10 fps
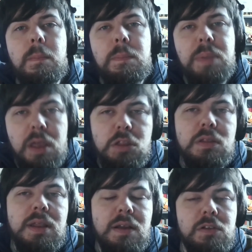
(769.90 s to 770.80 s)
because of
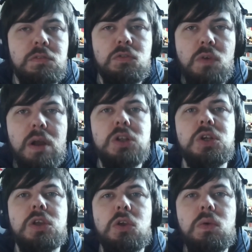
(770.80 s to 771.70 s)
the narrative
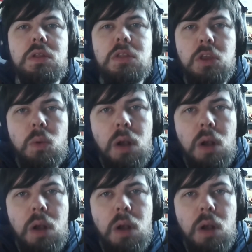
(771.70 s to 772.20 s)
structure. You